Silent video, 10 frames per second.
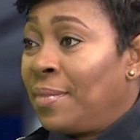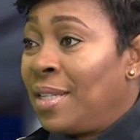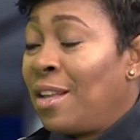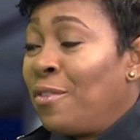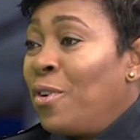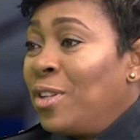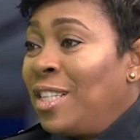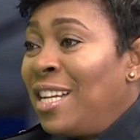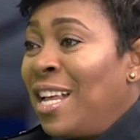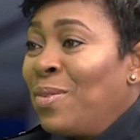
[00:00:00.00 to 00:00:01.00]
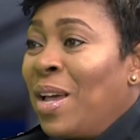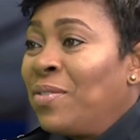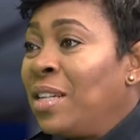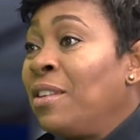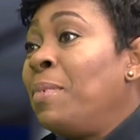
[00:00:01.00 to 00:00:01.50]
It's unfortunate that we have
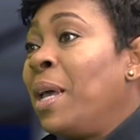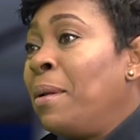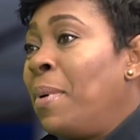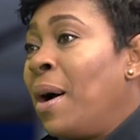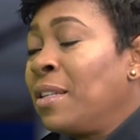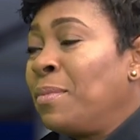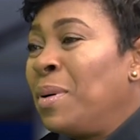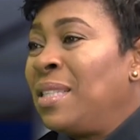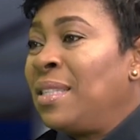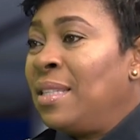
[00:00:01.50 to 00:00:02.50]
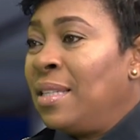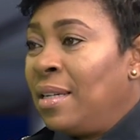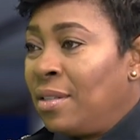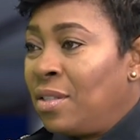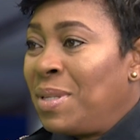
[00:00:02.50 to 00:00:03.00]
to live behind bars, but mm-hmm.
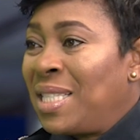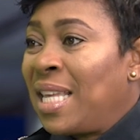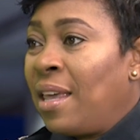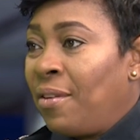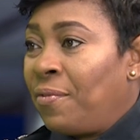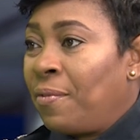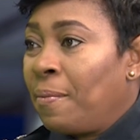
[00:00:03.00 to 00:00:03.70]
to be safe.